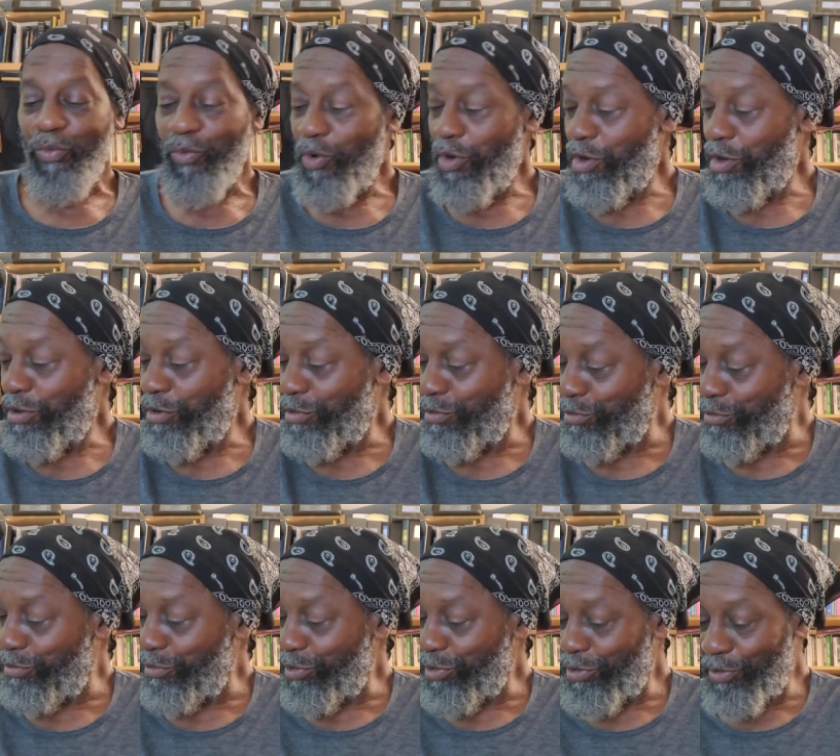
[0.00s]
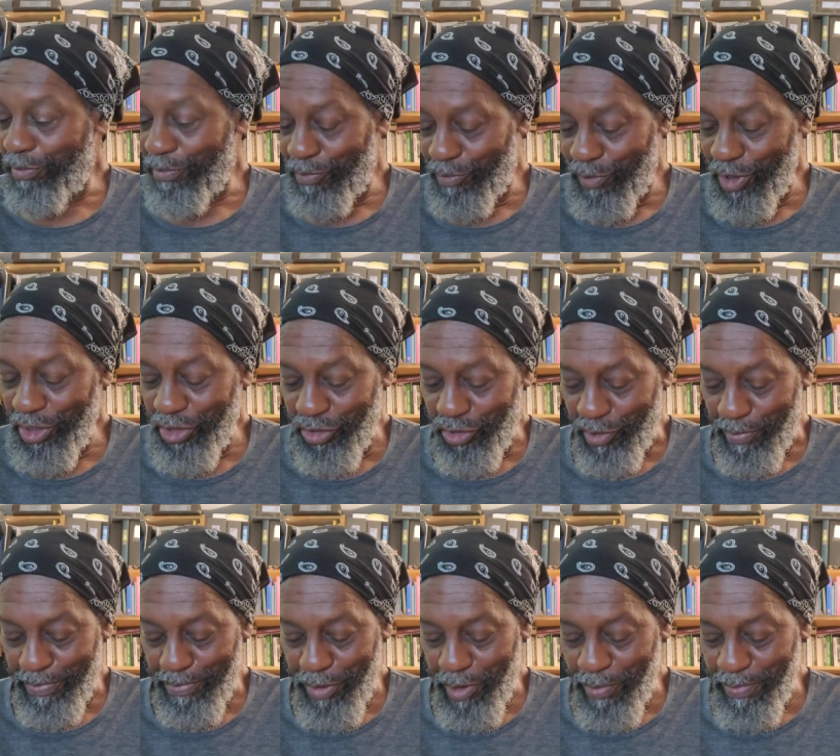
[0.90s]
Whoa, what's
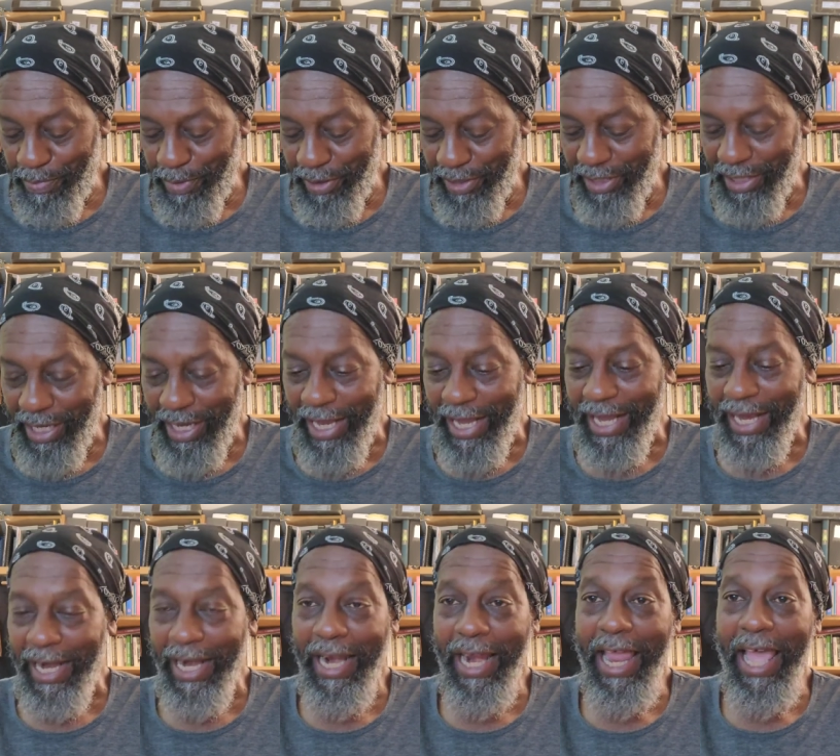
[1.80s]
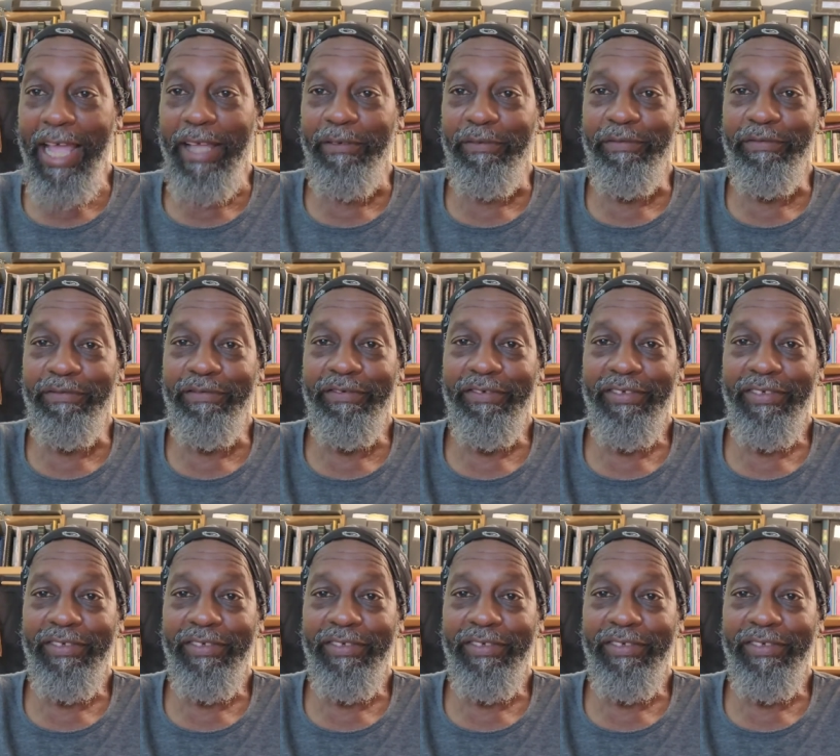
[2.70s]
your purpose in life?